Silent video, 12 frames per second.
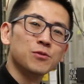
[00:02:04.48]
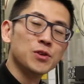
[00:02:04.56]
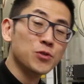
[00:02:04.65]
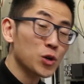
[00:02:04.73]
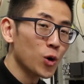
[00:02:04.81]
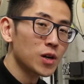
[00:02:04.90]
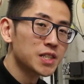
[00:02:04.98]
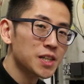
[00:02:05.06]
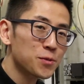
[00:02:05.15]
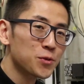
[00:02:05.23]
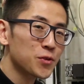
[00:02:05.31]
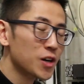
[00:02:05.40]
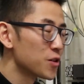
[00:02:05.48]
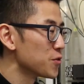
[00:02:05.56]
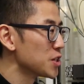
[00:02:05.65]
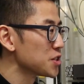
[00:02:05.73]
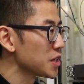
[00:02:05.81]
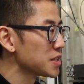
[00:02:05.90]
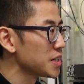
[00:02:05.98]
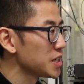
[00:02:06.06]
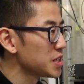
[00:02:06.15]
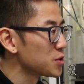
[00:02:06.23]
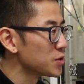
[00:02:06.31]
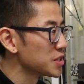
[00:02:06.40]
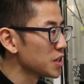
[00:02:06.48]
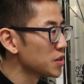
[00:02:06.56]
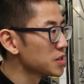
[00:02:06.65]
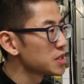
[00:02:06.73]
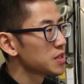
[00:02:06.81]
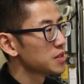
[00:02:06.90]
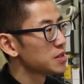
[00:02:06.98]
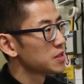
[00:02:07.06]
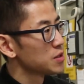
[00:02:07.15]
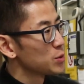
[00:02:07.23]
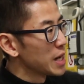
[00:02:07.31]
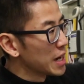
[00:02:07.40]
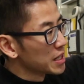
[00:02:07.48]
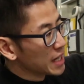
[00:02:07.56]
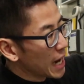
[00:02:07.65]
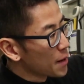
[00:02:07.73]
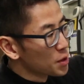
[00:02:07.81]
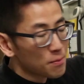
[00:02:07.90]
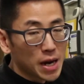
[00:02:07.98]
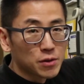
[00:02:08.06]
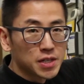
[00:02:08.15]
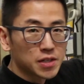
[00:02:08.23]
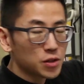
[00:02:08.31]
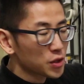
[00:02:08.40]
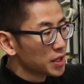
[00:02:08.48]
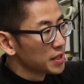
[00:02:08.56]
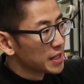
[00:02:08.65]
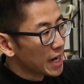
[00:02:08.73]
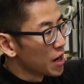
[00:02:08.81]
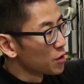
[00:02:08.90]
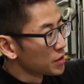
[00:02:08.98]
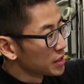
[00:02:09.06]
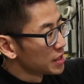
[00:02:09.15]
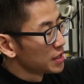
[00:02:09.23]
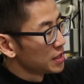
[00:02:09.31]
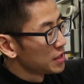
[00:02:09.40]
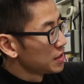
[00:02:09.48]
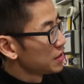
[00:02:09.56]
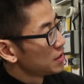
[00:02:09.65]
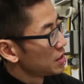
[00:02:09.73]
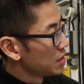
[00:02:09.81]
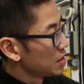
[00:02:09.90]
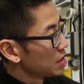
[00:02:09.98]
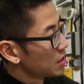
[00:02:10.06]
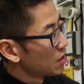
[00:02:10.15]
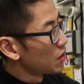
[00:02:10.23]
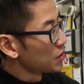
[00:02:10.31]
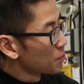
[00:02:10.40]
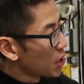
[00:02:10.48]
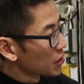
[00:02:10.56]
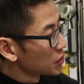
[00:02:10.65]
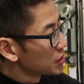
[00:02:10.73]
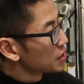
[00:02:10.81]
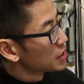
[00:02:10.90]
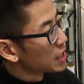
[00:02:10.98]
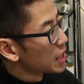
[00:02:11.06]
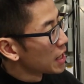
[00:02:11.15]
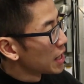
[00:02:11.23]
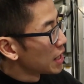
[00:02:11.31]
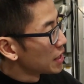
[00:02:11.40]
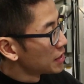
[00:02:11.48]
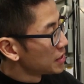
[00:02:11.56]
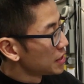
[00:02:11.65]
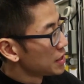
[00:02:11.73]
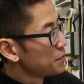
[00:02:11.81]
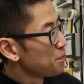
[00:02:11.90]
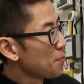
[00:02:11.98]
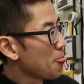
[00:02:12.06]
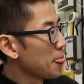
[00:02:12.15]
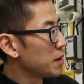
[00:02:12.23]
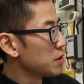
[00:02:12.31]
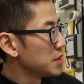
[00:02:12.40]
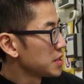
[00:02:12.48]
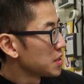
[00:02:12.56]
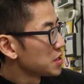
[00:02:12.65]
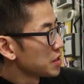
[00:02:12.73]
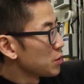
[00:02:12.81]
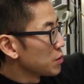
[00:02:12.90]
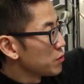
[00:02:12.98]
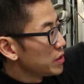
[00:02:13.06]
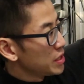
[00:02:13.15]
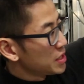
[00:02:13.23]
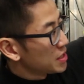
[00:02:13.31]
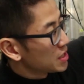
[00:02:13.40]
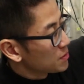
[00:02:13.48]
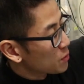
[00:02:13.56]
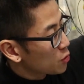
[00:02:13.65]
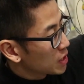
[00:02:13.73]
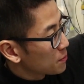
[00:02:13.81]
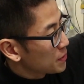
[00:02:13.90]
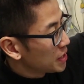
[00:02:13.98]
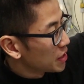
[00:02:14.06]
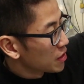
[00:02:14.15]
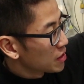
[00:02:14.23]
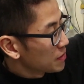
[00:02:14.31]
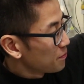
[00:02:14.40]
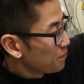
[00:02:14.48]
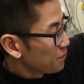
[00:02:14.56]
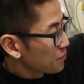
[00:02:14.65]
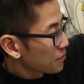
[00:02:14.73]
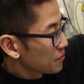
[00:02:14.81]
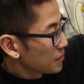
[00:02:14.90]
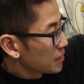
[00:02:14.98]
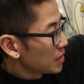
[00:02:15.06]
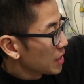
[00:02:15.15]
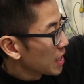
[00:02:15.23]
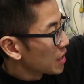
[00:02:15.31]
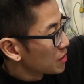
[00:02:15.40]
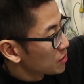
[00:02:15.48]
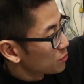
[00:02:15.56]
We've recorded some of our visualization results. we had a camera mounted looking down on the model, and essentially we're releasing smoke up here, and